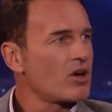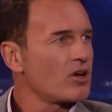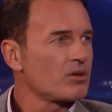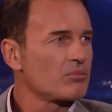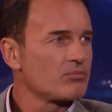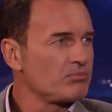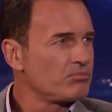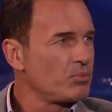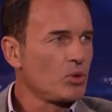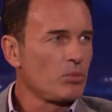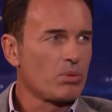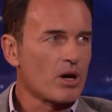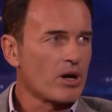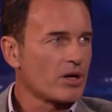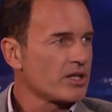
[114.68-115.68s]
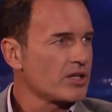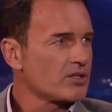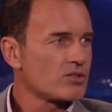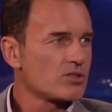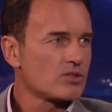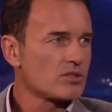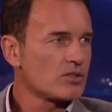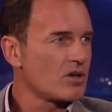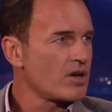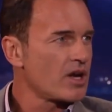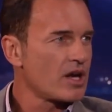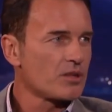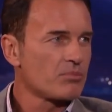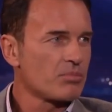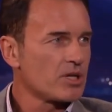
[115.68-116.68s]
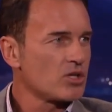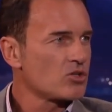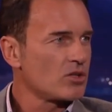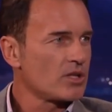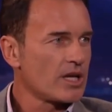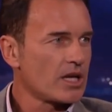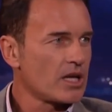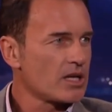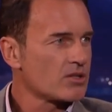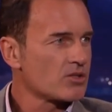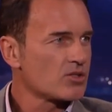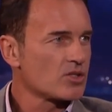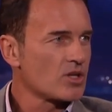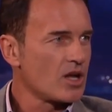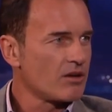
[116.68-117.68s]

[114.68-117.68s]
of the reasons come down to busy schedules or infidelity.